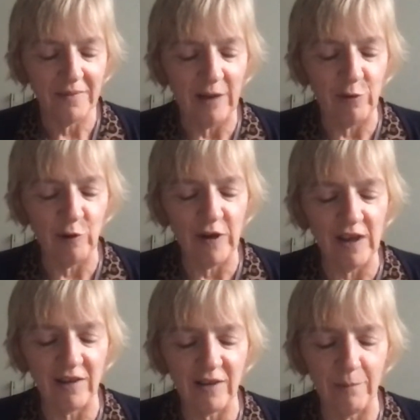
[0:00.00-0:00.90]
I was
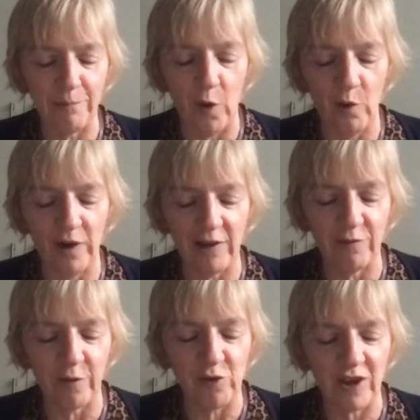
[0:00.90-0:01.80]
looking at some polling
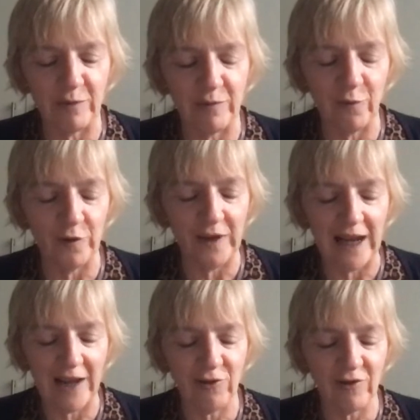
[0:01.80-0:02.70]
from just before the
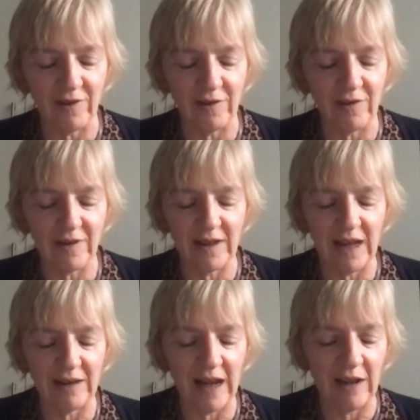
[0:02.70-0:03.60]
elections and,
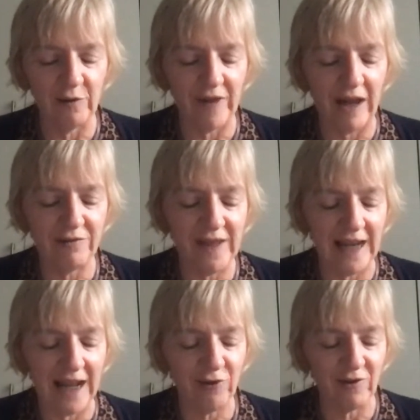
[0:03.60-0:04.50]
and, and after the
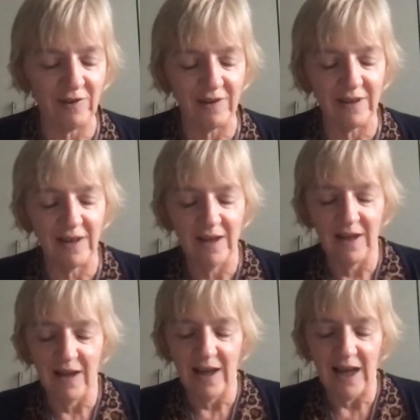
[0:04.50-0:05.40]
elections.
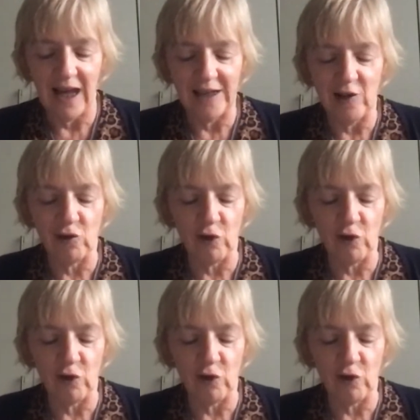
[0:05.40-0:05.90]
And in